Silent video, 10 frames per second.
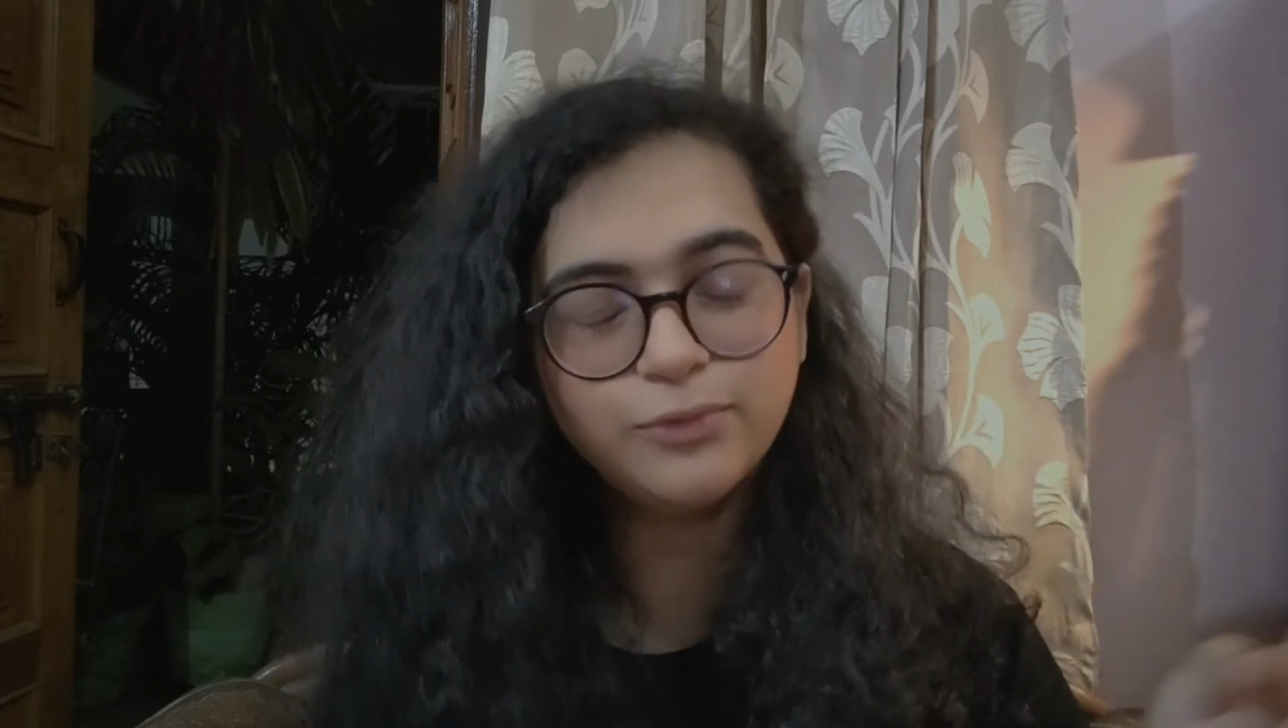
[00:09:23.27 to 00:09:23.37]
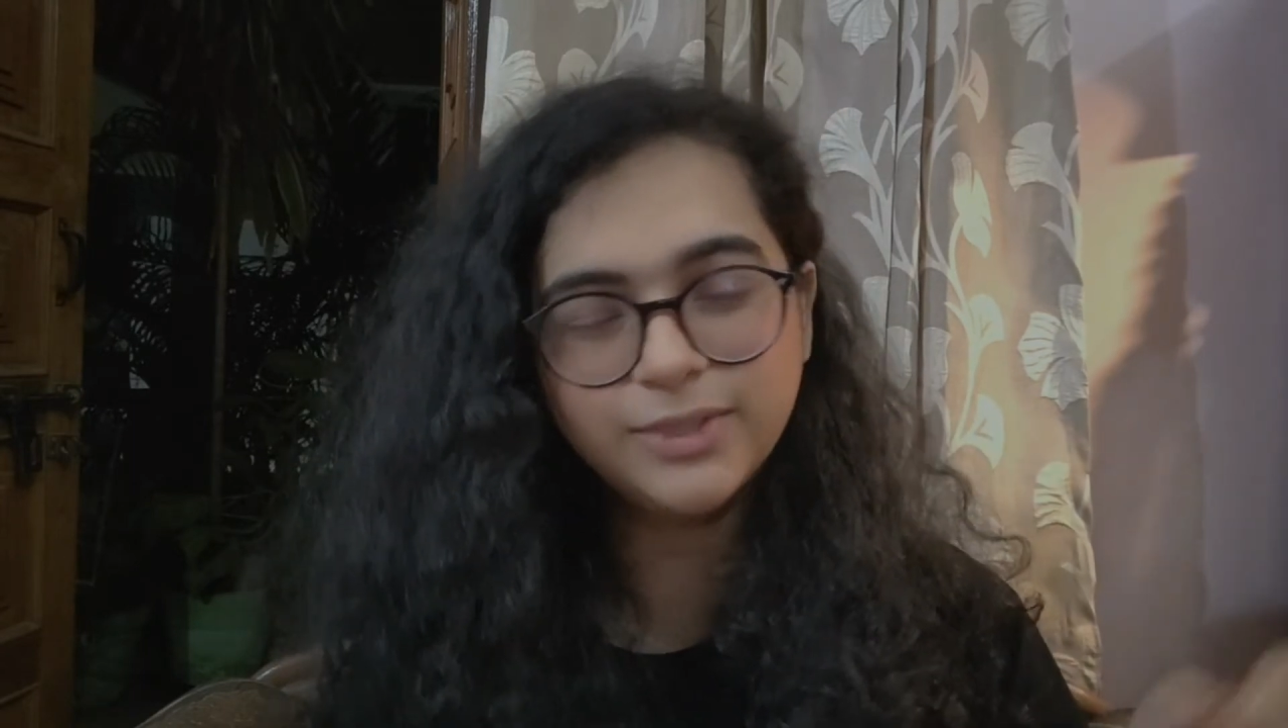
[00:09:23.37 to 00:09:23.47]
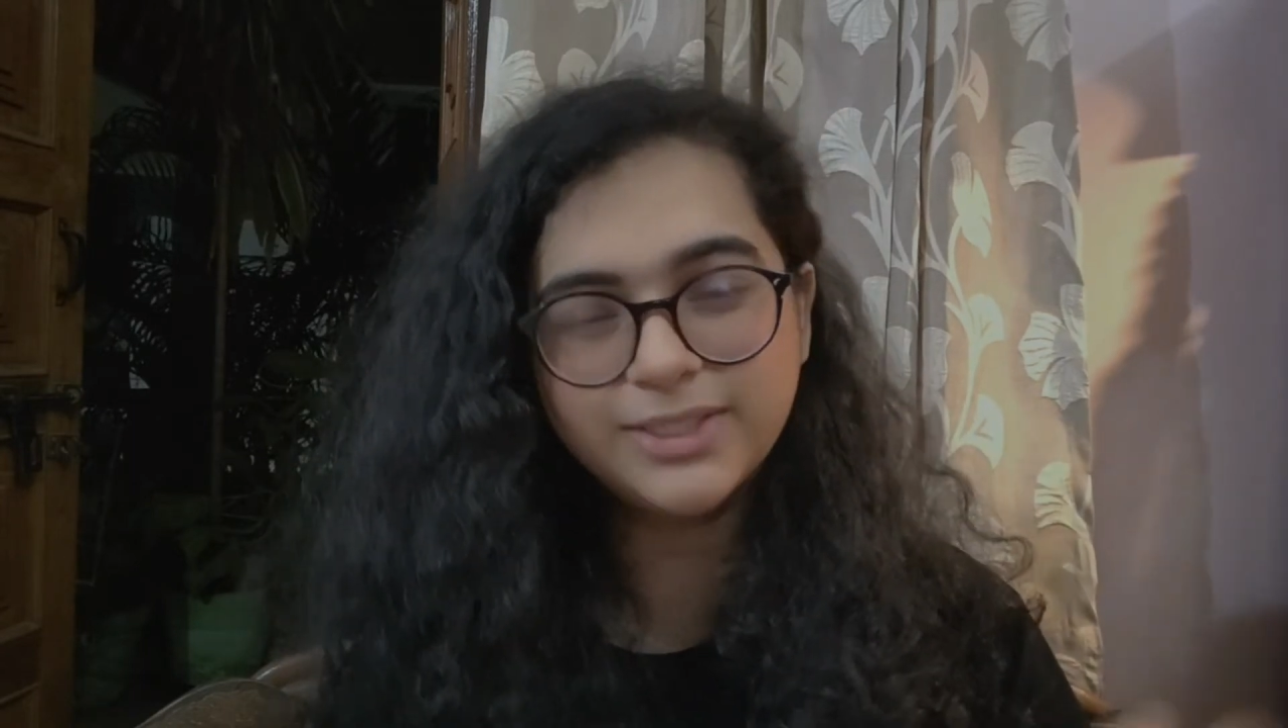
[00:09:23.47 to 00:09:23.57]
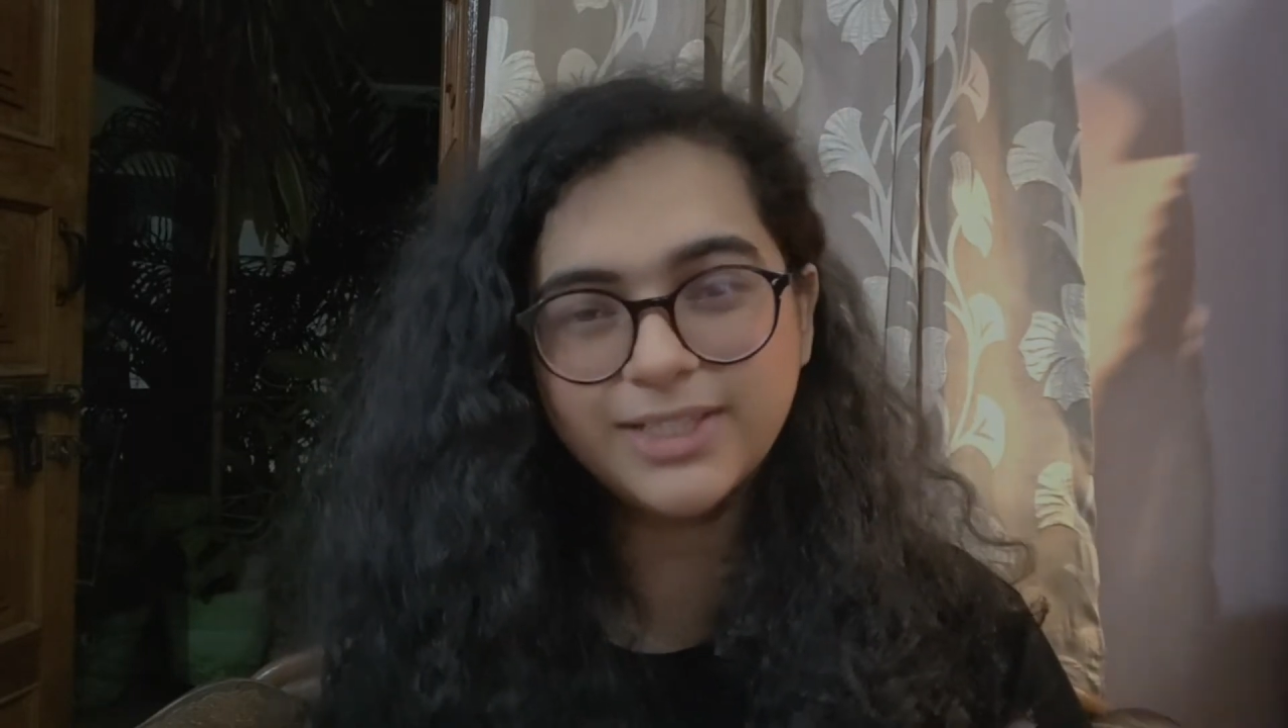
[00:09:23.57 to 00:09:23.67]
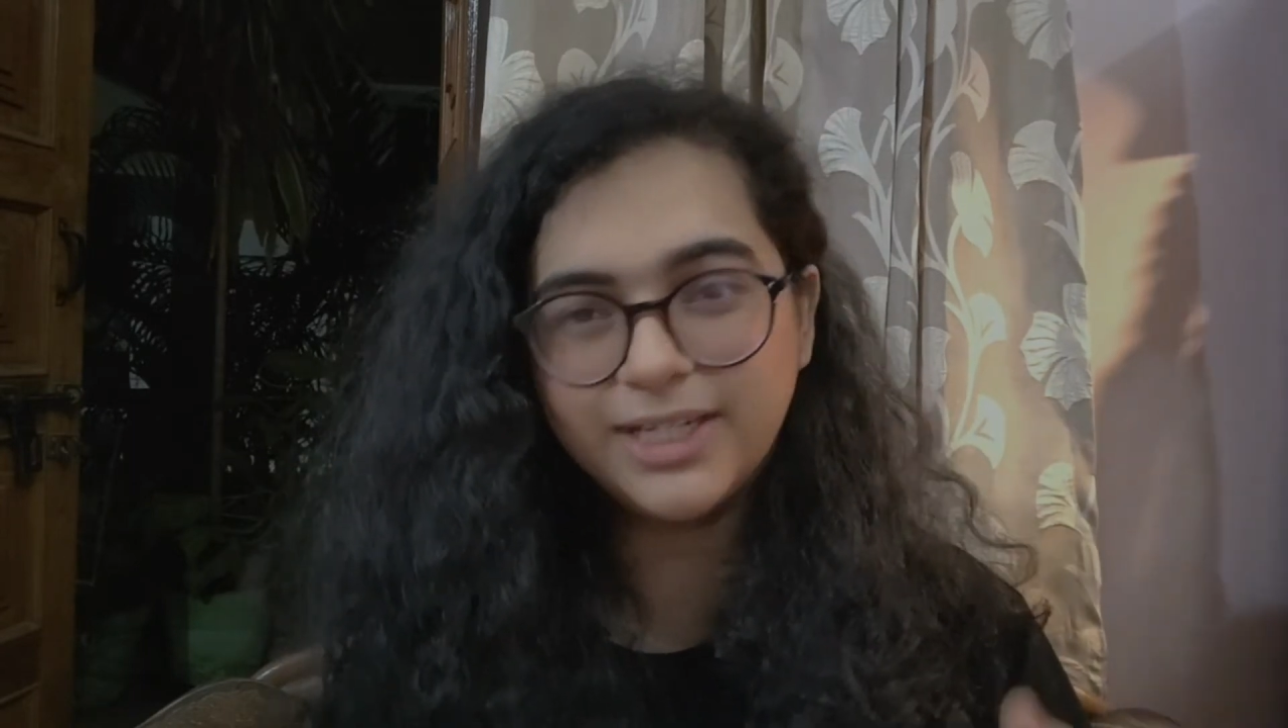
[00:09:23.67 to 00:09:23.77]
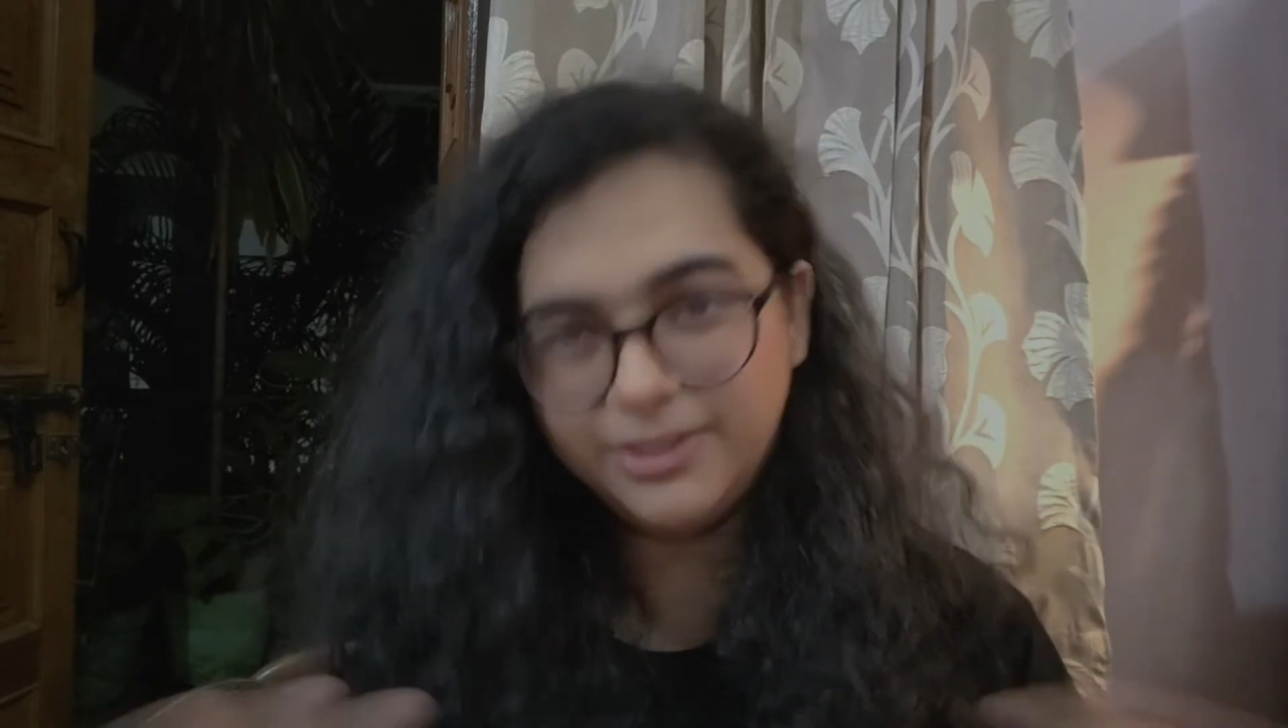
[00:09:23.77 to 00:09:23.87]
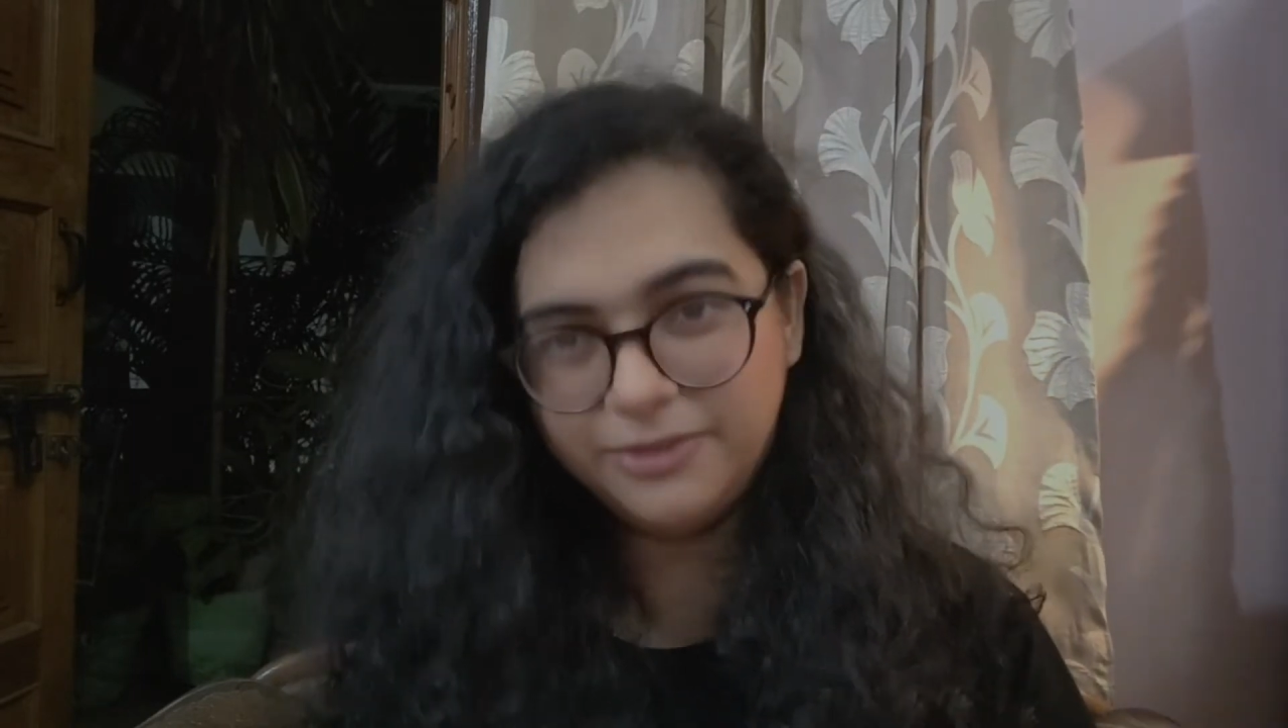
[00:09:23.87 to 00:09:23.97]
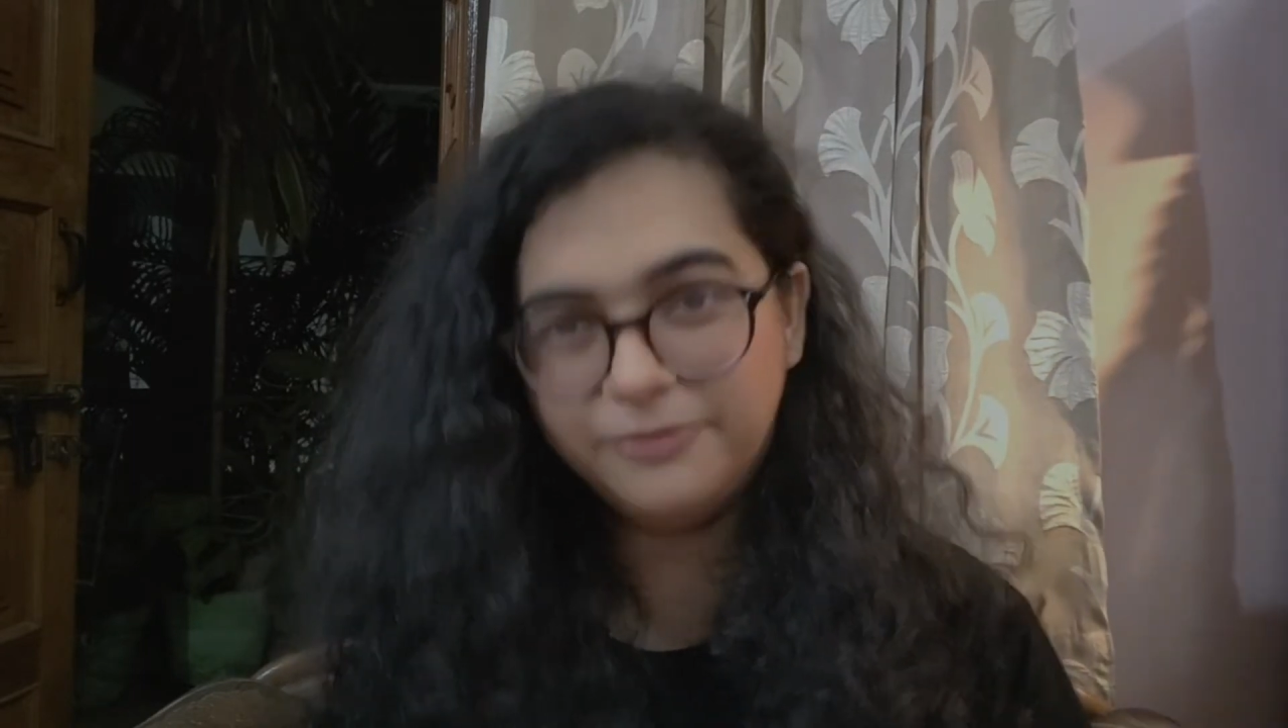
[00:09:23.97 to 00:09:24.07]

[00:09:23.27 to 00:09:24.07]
which I